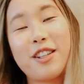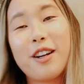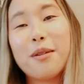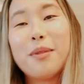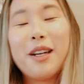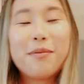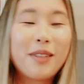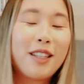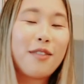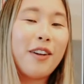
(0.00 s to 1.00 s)
see her,
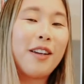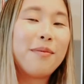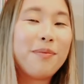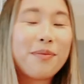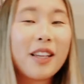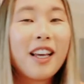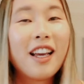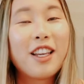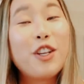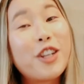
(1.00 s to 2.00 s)
but it's fine.
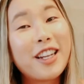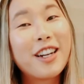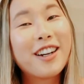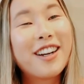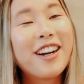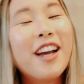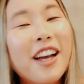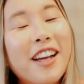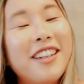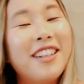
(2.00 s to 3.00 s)
You can hear
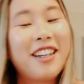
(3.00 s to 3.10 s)
her.